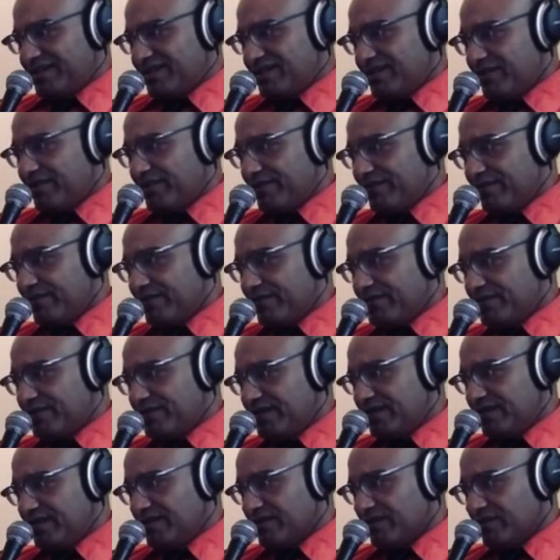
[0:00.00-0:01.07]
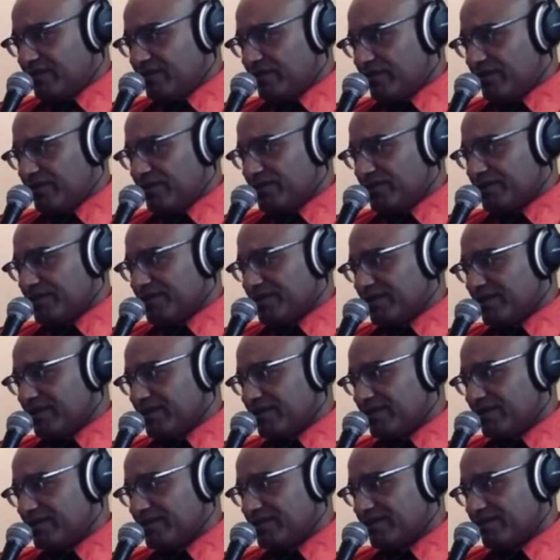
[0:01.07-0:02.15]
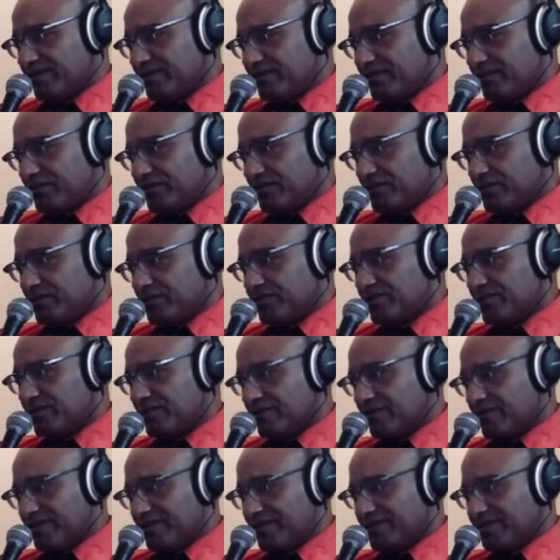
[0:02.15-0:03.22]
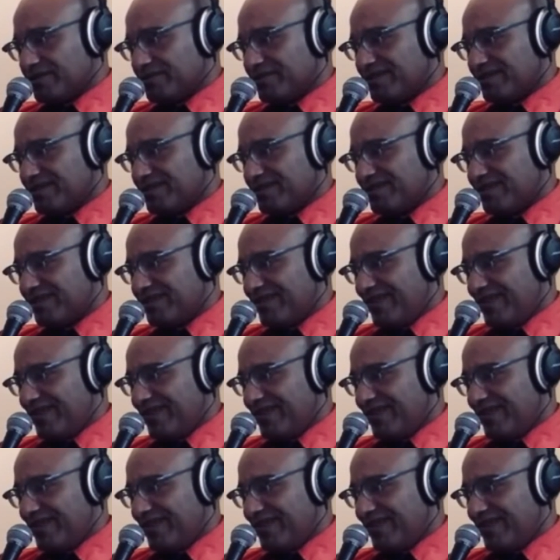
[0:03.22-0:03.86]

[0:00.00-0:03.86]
not the 15 that worries me. It's the first 2, Kenobi explained.